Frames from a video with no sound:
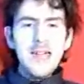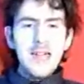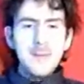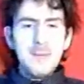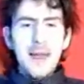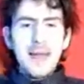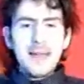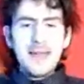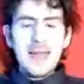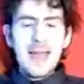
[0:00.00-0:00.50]
she
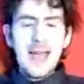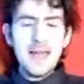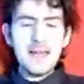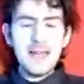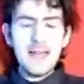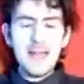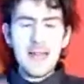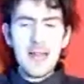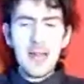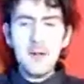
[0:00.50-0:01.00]
basically gets
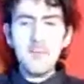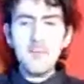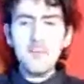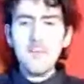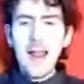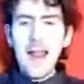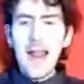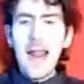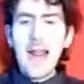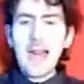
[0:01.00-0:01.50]
to like a
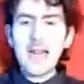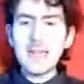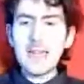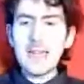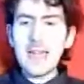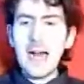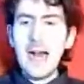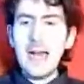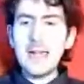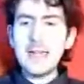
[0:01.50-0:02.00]
rage
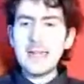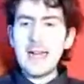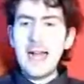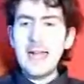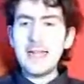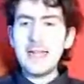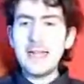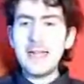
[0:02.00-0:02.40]
at the Dying